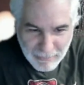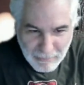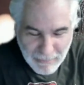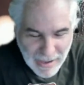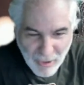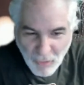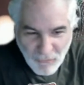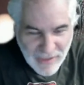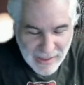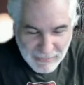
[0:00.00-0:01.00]
my whole
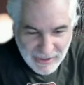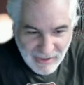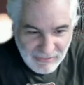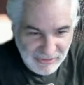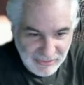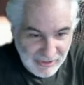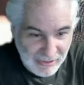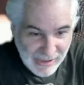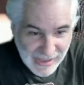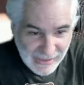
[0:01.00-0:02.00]
family loves you. You know
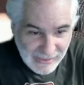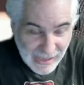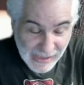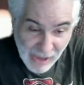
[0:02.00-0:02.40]
that. And